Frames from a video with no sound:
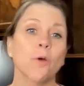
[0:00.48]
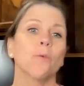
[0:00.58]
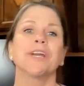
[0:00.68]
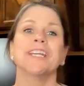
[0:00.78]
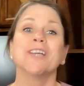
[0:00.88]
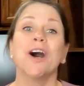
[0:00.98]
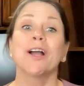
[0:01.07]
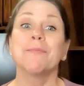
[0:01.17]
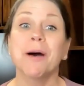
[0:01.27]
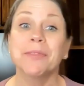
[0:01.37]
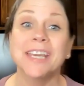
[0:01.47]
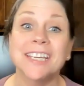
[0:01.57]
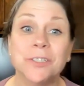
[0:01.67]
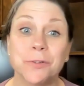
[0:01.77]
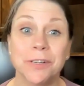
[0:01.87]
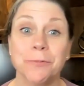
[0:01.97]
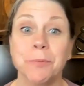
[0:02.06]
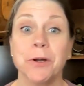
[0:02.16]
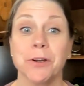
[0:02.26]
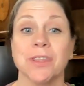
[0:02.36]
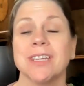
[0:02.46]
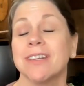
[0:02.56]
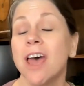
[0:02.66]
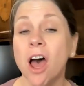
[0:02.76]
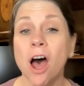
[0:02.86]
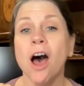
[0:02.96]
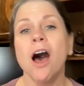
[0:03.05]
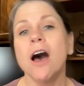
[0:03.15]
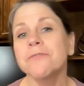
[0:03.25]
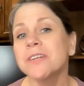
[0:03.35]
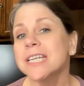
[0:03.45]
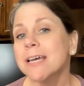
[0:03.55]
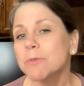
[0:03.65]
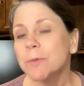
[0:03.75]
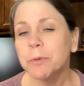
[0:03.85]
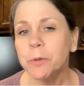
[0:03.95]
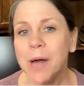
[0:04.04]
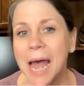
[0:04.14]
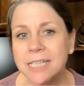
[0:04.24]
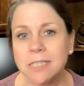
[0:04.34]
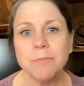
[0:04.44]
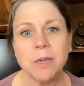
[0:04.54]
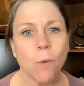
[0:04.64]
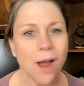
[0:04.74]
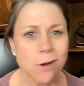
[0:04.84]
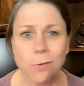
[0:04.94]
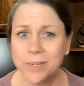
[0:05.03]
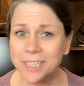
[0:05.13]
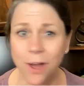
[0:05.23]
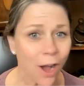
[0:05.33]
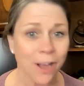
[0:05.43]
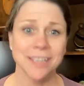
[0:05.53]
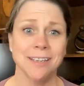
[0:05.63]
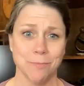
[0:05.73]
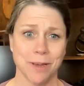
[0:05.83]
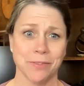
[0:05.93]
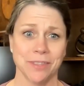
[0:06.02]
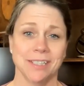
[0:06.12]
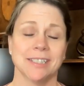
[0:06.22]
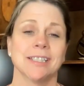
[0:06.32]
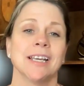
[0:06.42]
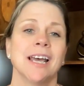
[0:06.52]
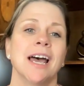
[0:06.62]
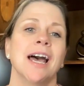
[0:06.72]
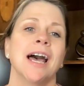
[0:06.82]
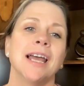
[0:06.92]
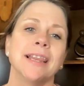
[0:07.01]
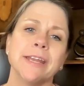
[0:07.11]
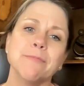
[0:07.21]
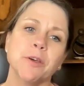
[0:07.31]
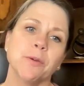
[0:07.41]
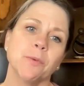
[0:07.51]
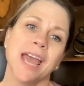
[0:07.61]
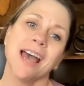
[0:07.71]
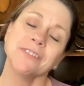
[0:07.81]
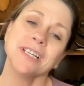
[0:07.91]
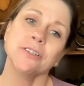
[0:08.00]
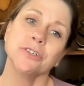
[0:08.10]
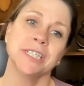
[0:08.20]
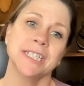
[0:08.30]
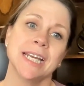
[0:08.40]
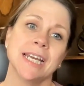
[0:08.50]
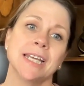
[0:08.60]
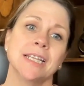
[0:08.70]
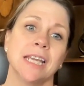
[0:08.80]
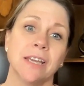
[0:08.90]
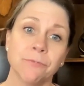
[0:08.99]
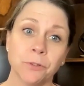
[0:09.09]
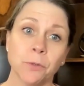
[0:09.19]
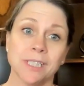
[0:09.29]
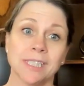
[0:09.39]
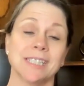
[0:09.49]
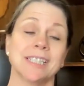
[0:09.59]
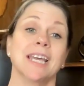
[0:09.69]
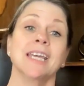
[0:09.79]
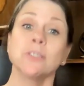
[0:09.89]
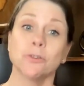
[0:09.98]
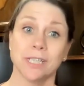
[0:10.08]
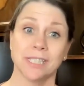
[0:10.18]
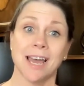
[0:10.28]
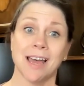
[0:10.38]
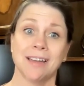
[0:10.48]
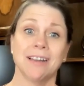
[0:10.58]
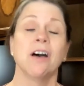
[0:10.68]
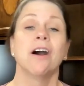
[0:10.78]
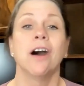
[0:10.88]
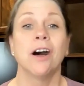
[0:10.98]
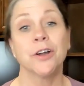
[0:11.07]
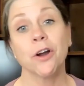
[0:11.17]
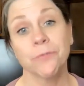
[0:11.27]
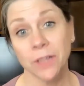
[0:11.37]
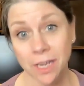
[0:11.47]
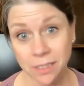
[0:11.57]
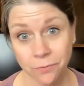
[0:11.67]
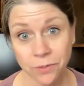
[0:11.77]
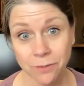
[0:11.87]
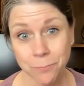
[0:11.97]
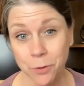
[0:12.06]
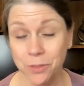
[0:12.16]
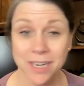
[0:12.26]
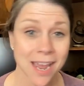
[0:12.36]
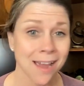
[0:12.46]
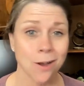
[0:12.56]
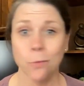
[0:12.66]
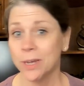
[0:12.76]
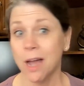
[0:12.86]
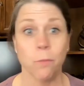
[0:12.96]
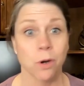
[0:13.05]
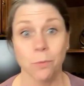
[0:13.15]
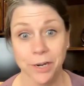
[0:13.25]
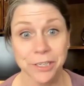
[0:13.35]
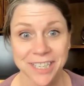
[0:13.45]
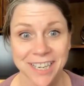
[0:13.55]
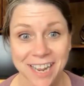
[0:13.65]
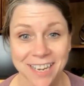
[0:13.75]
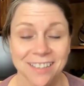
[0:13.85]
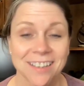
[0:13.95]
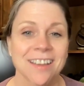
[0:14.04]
we're going to talk about the history of birth. And oftentimes people will ask me, why are we talking about this? I let them know that we have to understand the influences that history has had on our philosophy of birth and how we got where we are today.